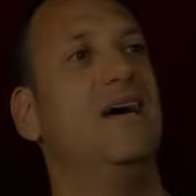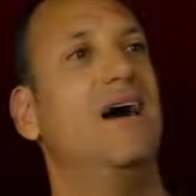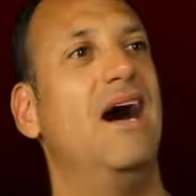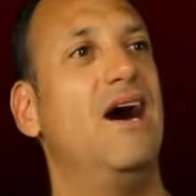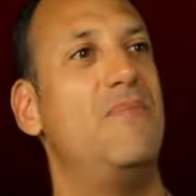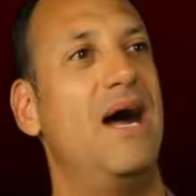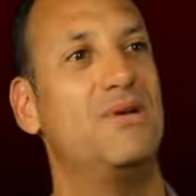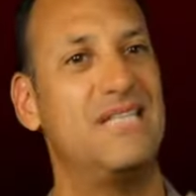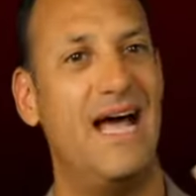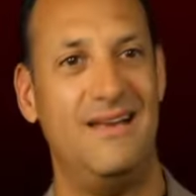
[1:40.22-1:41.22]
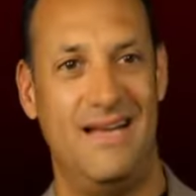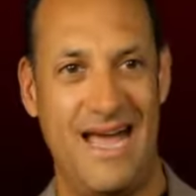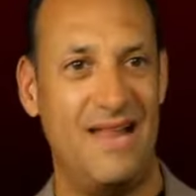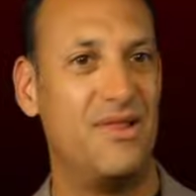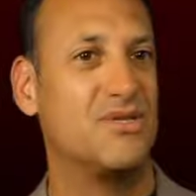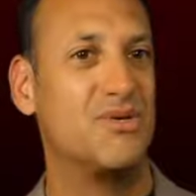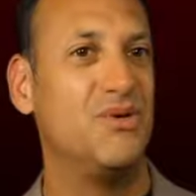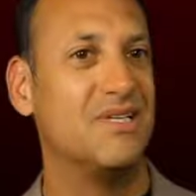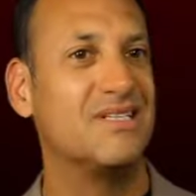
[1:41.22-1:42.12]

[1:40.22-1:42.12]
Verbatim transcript: Um, I was at a Catholic school at